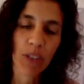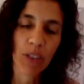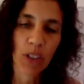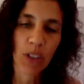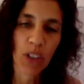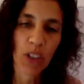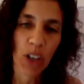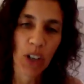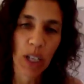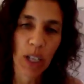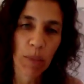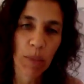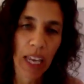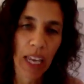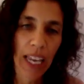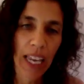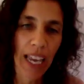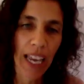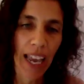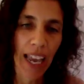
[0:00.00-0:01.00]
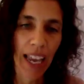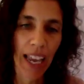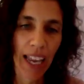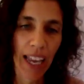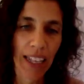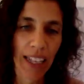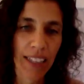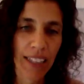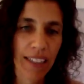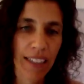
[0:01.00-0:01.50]
for joining me,
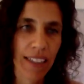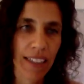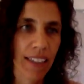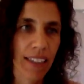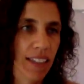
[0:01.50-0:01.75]
and